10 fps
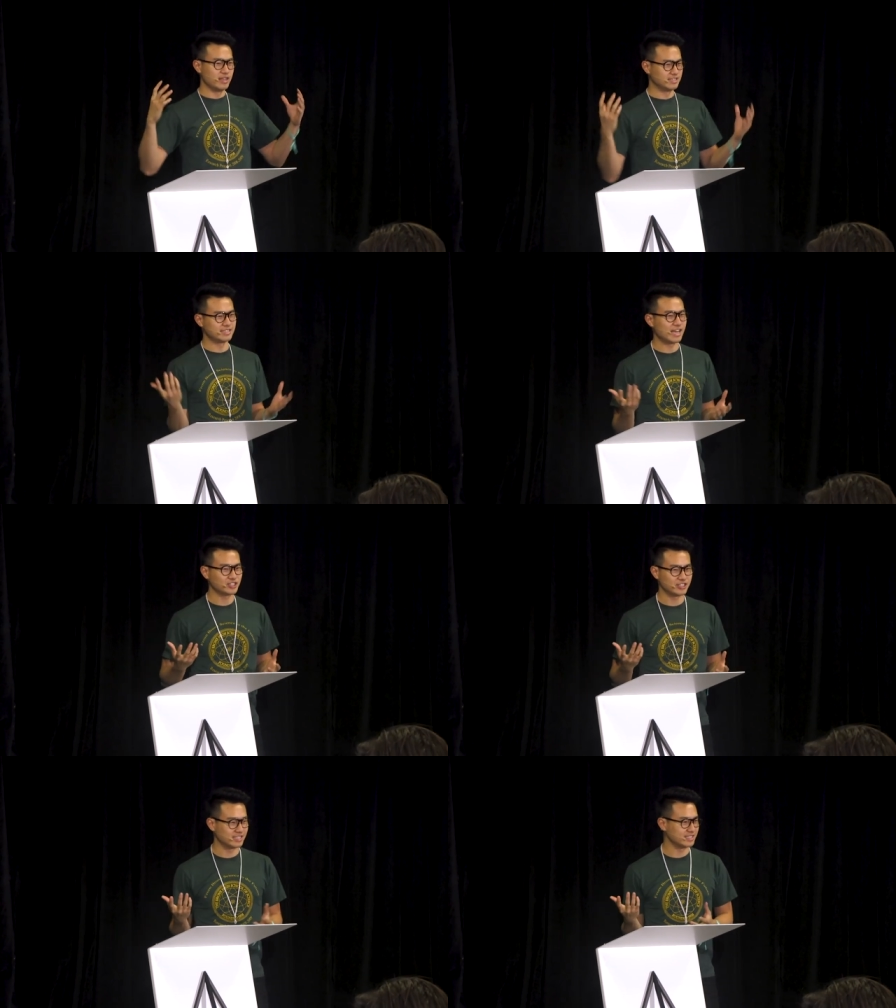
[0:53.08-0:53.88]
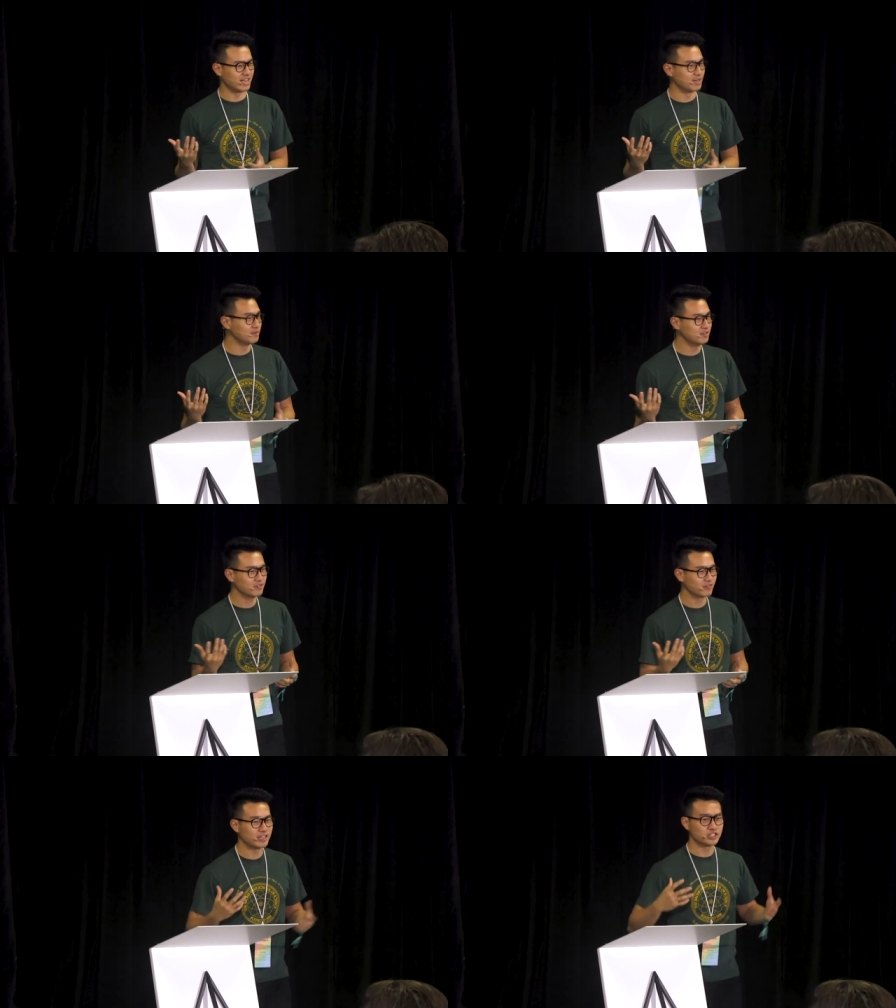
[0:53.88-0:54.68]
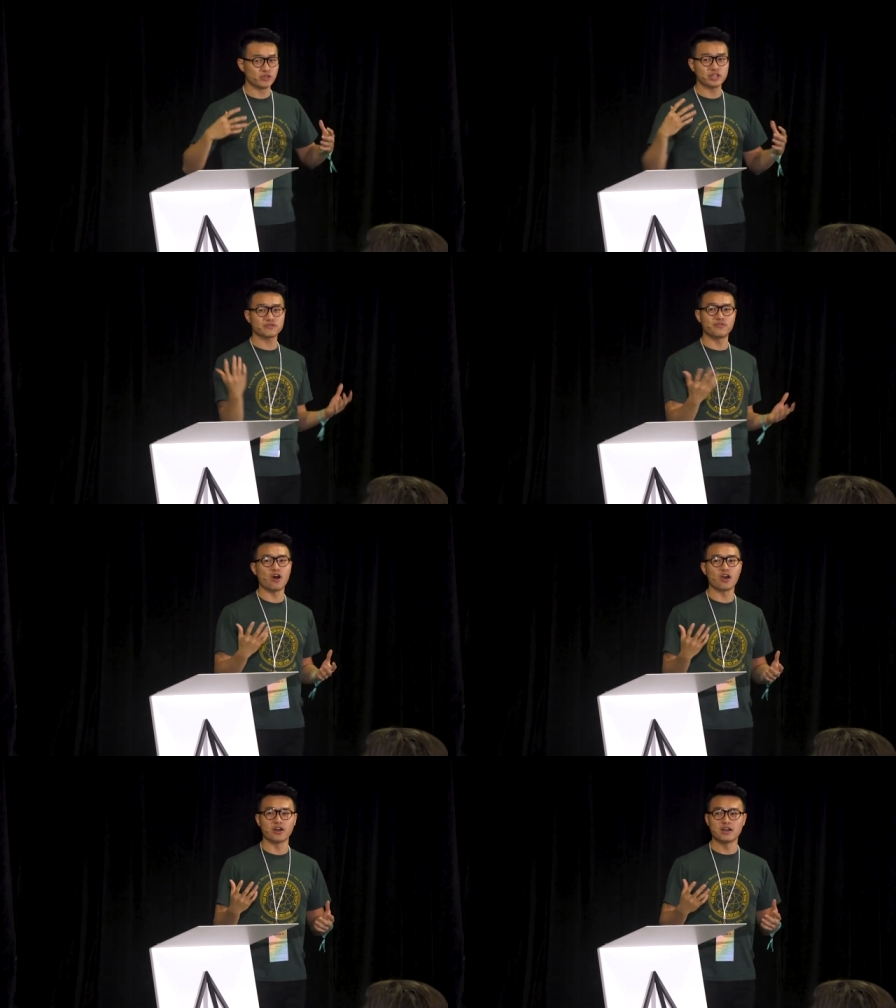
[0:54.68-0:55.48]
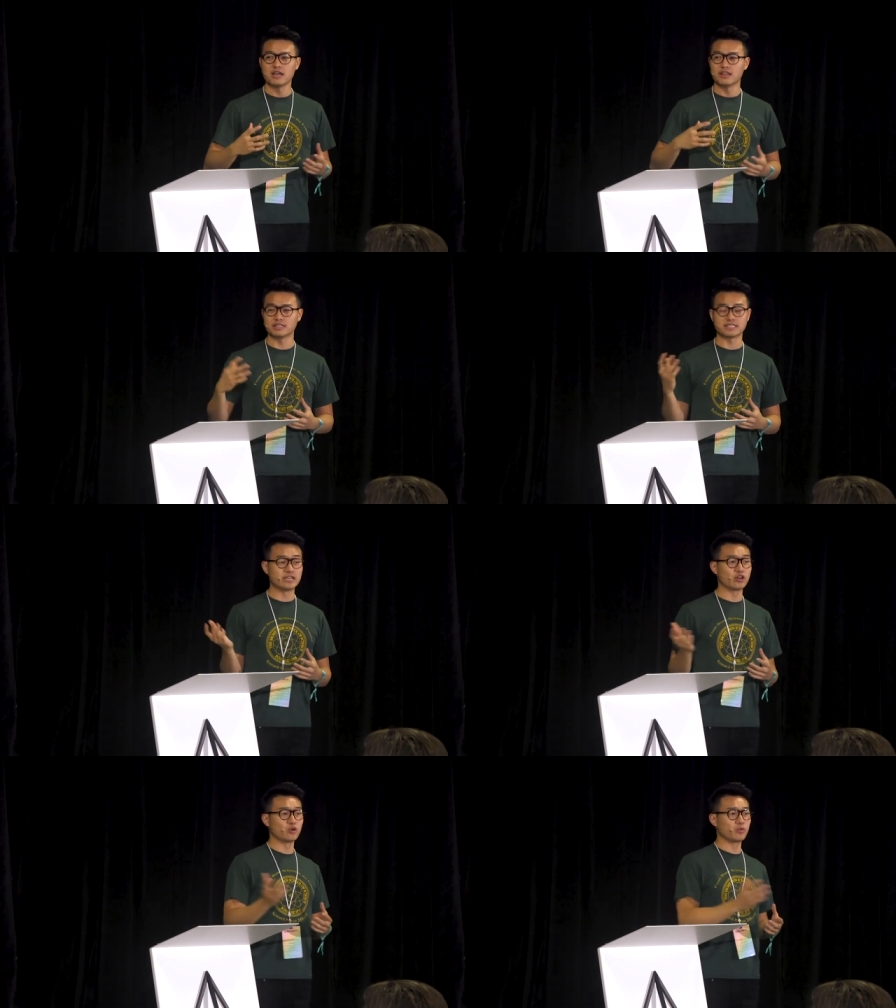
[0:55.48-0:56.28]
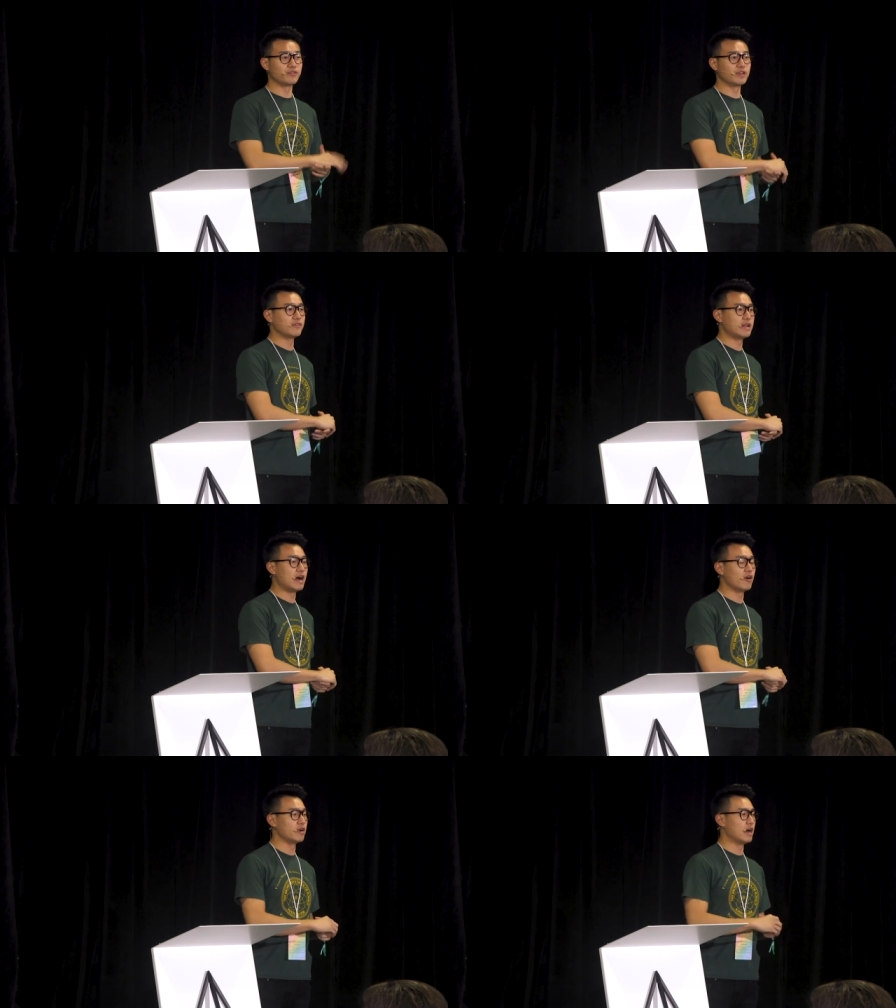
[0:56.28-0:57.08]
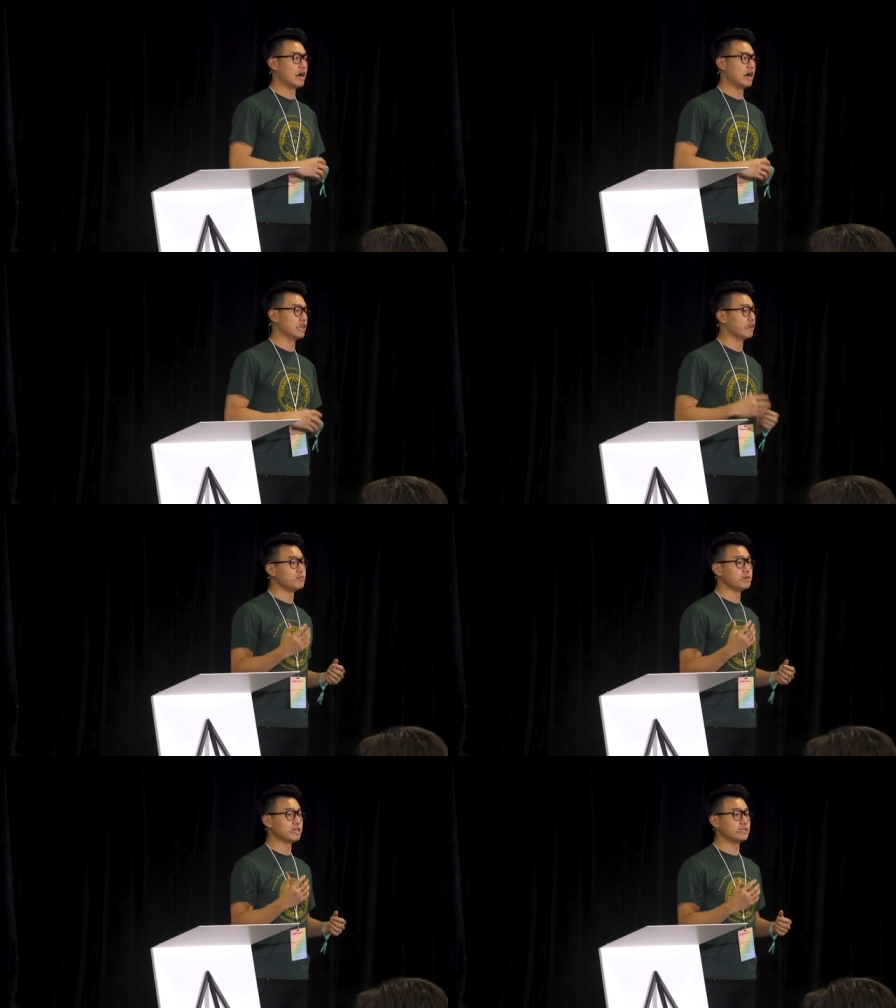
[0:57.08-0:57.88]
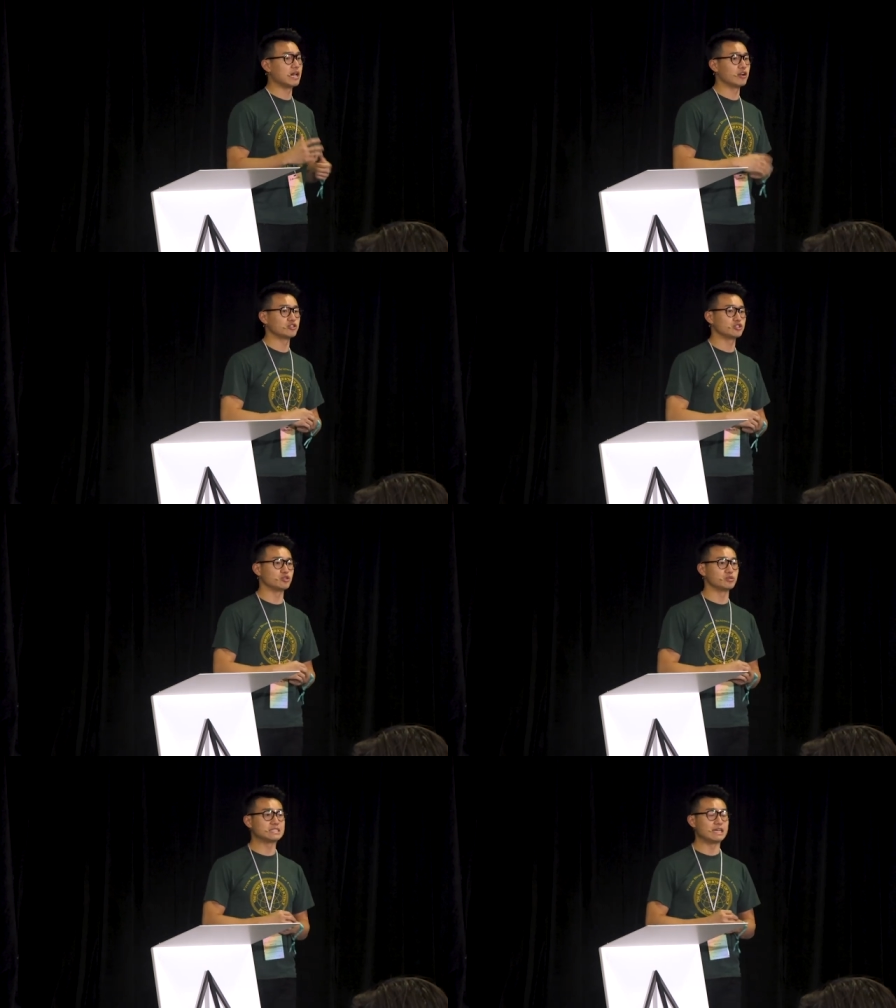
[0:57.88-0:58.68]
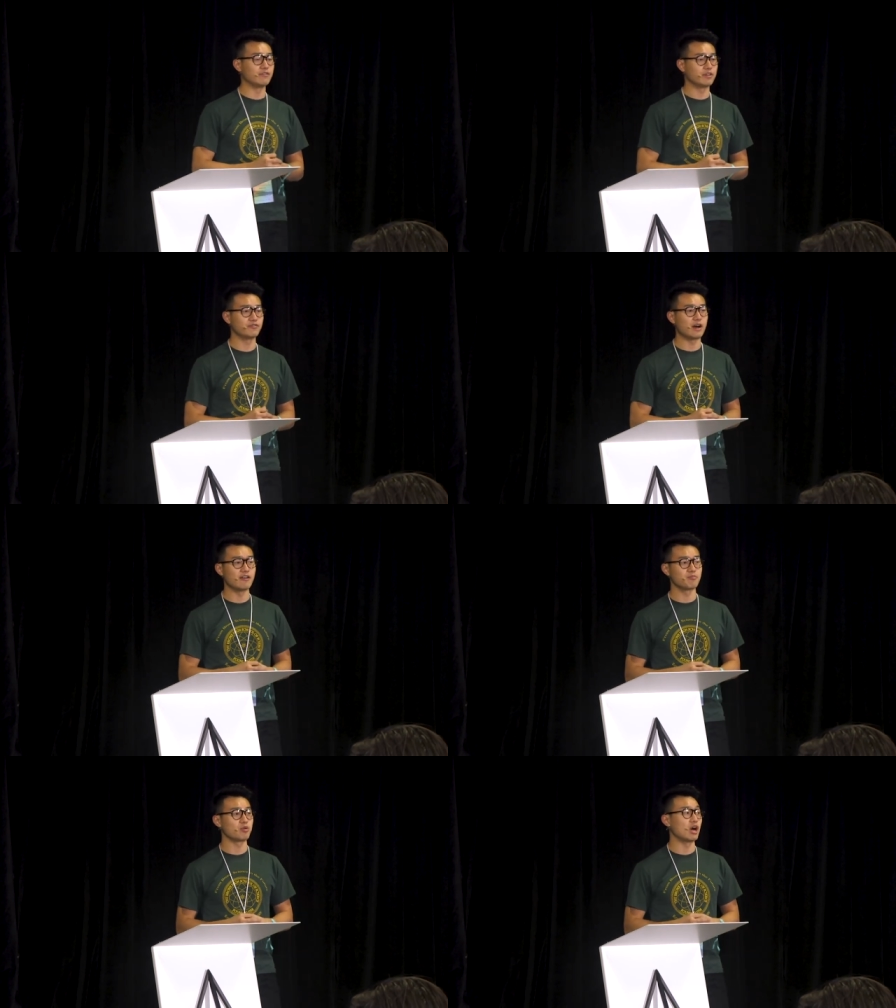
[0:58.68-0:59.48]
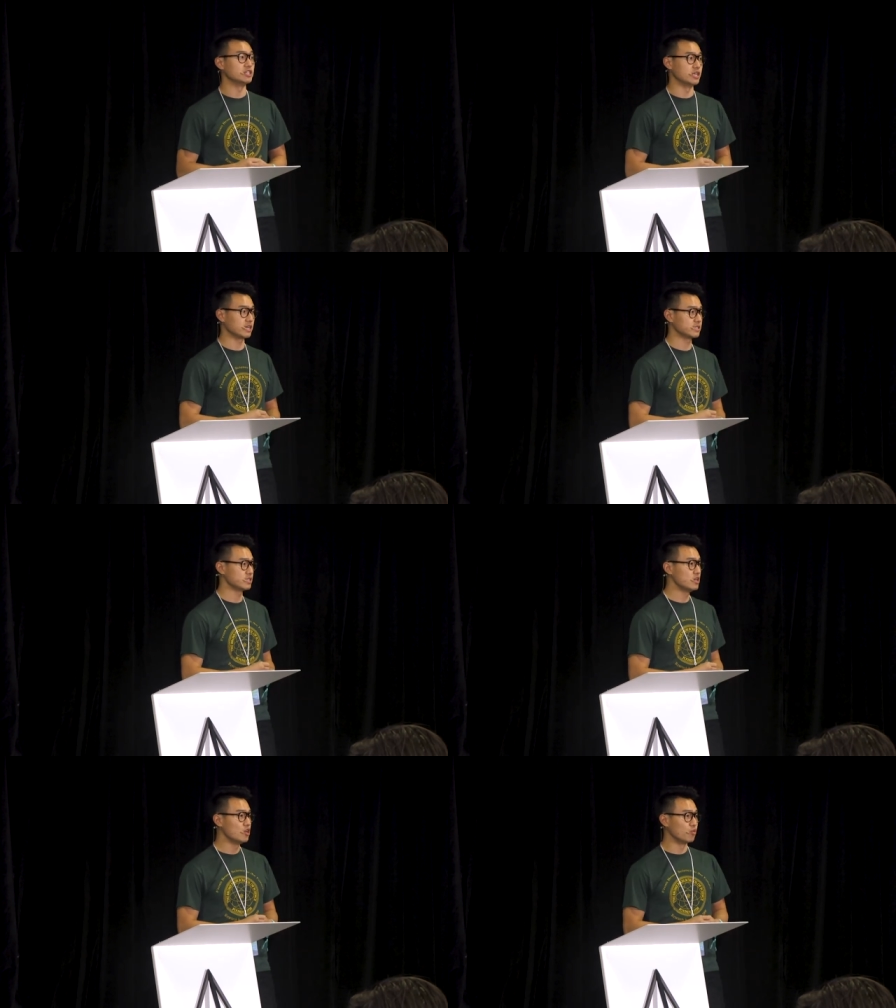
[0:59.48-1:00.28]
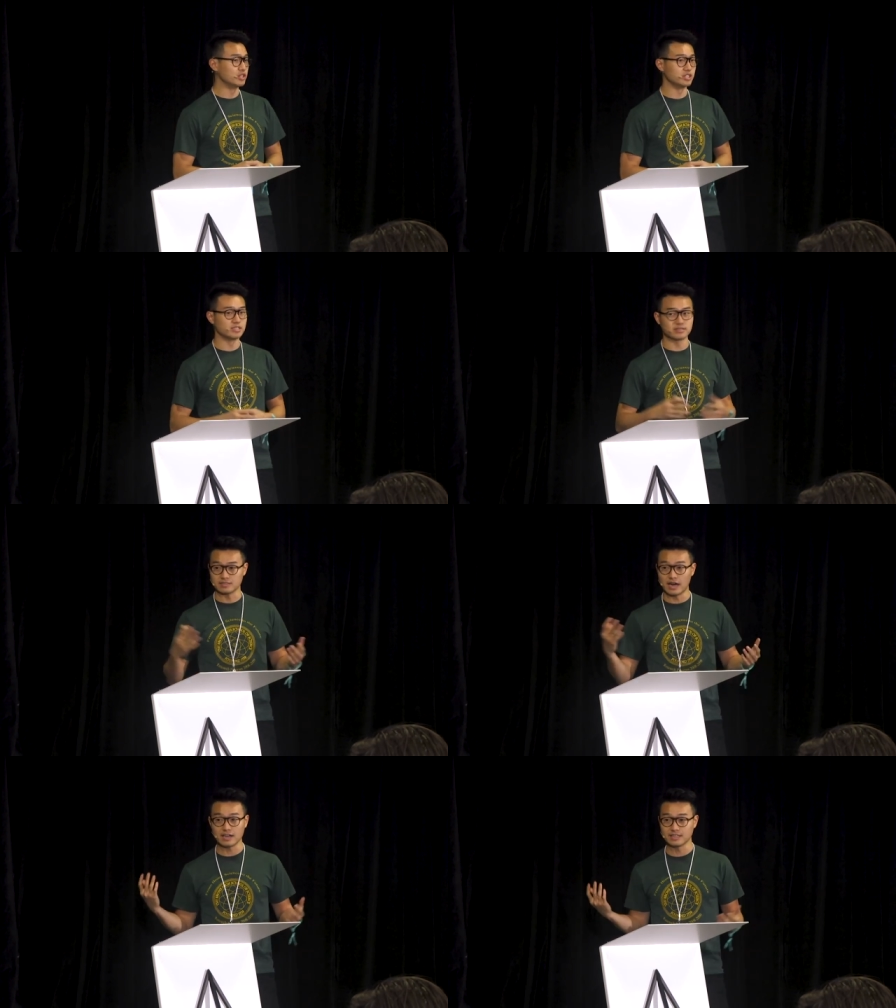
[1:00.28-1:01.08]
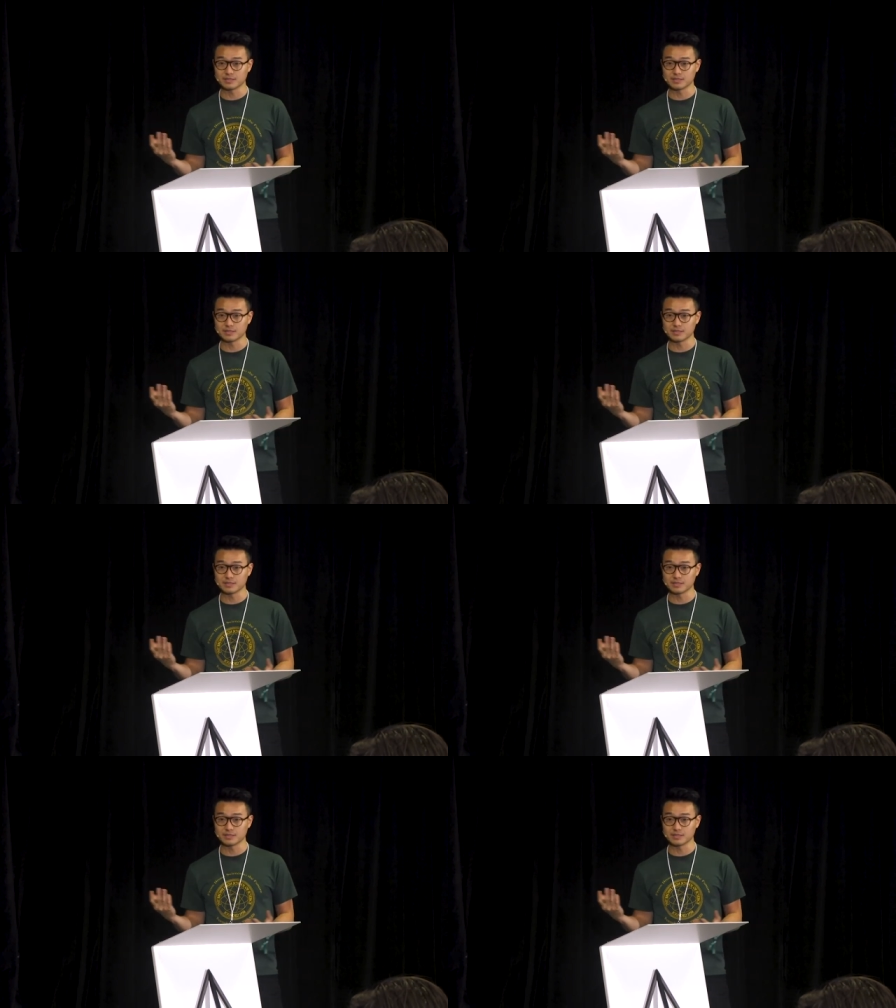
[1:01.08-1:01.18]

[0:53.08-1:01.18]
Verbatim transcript: is this actually sustainable, right? So thus far this year, we've given out uh, $11 million to 75 projects, which is not